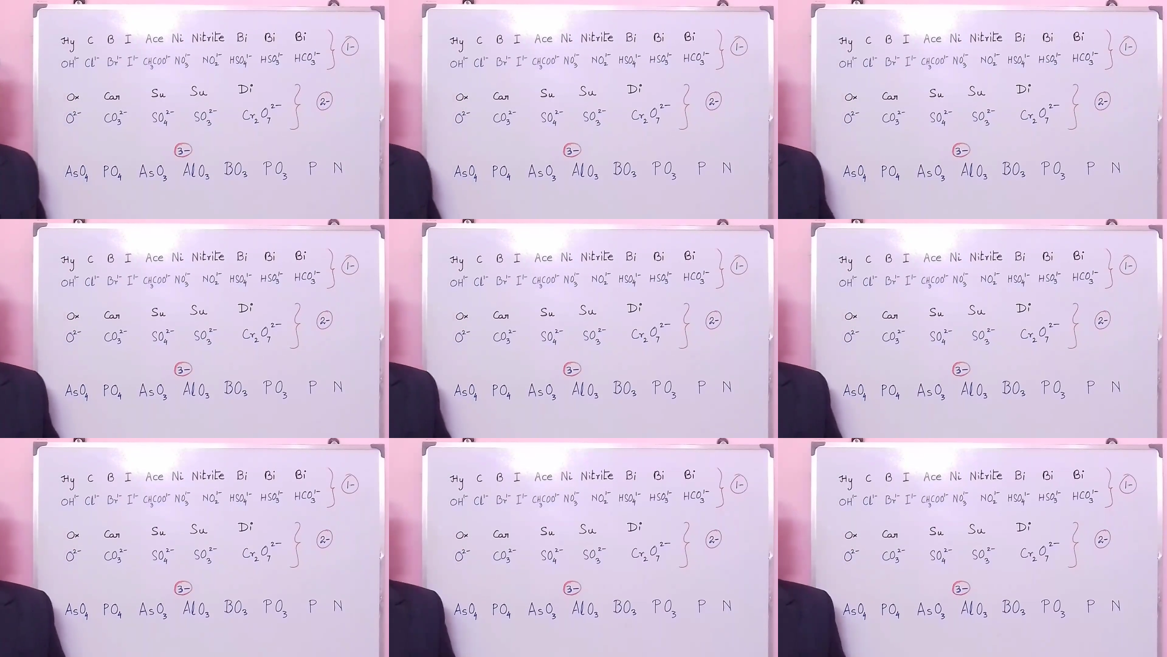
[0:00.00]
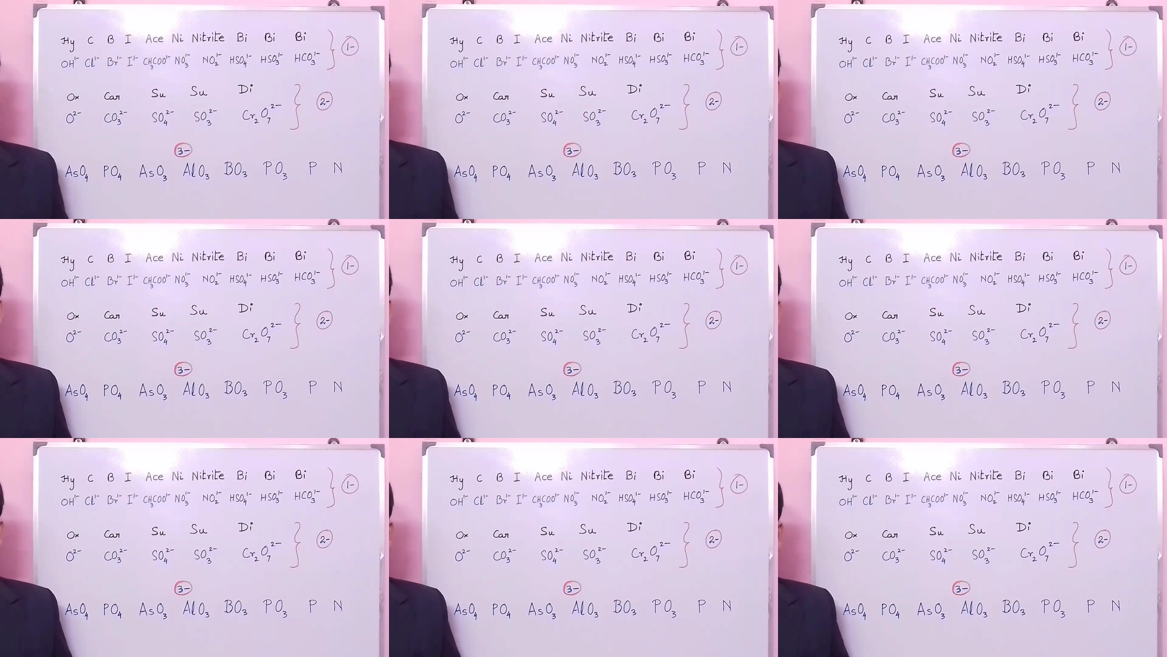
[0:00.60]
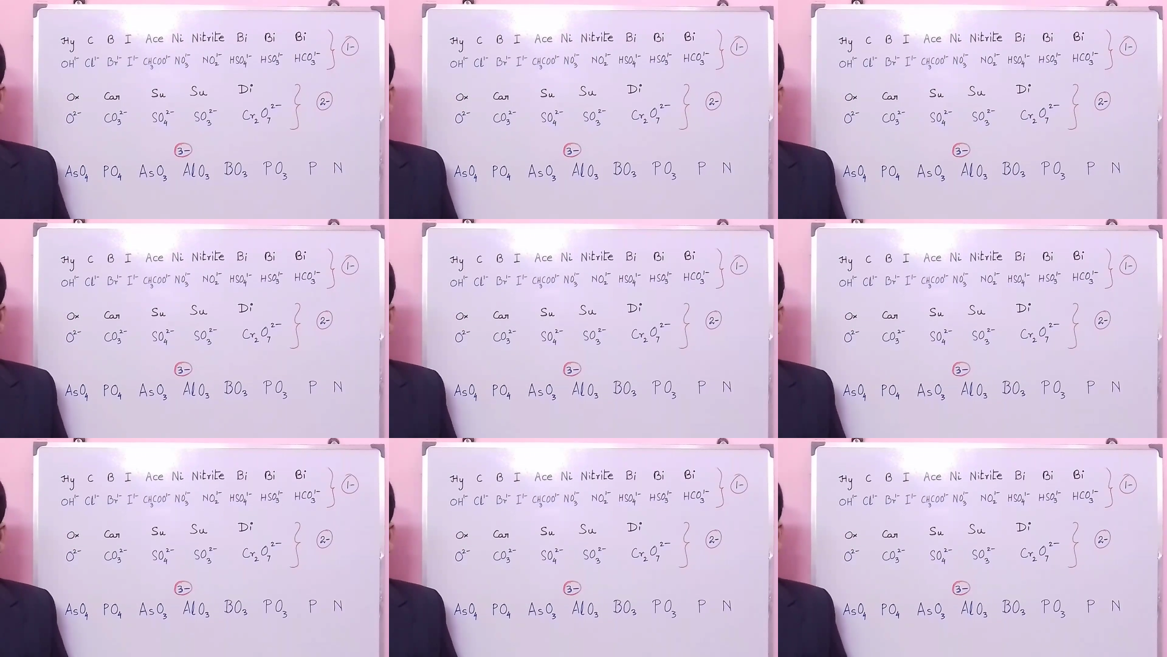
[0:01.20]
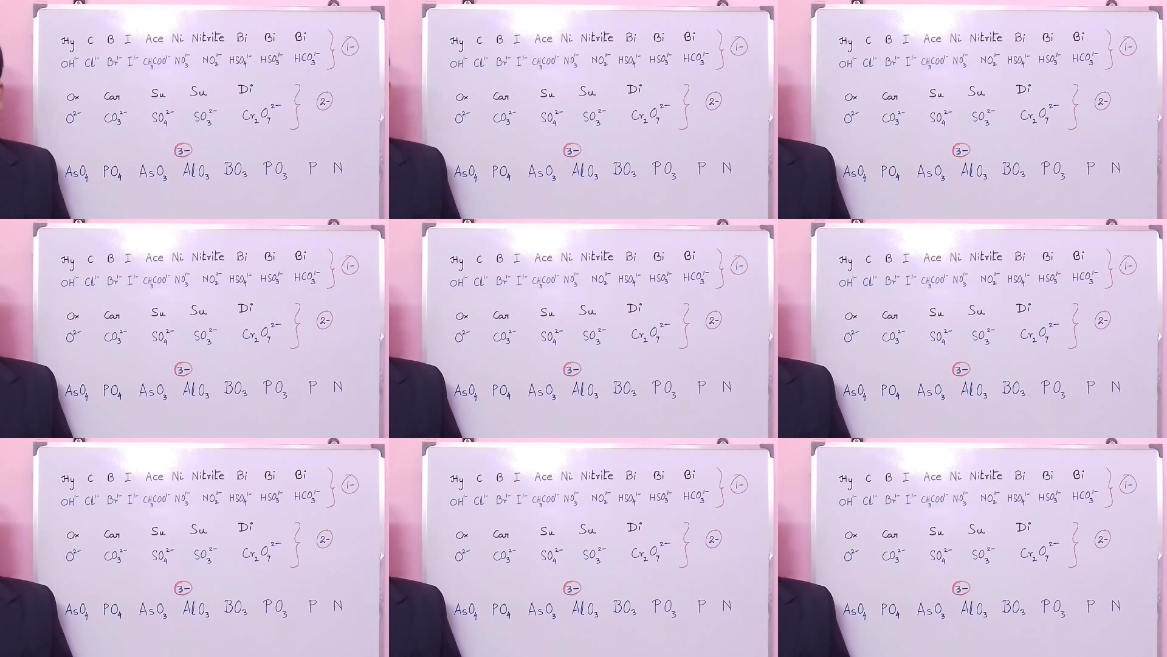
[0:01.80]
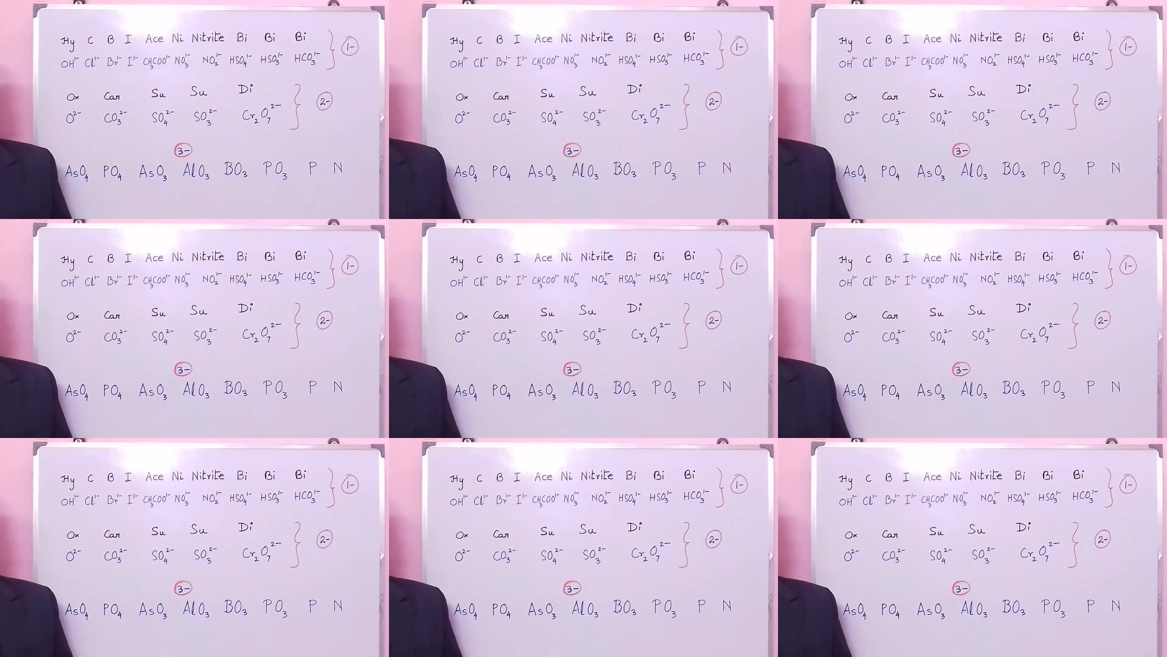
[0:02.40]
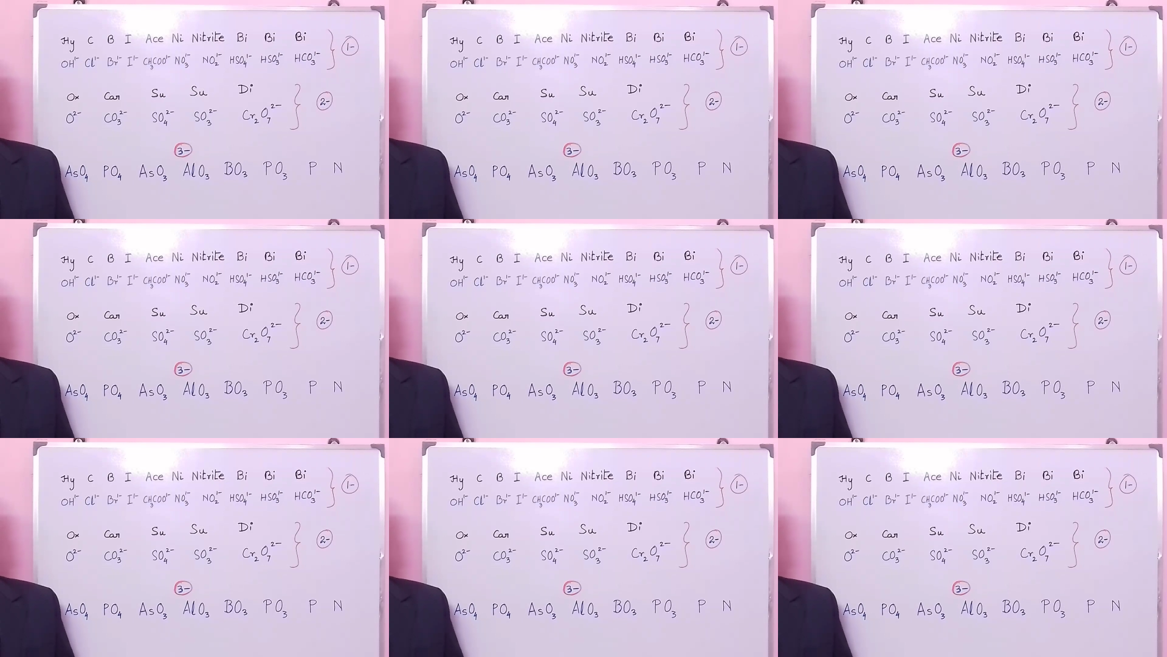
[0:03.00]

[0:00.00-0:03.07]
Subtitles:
(no speaker visible)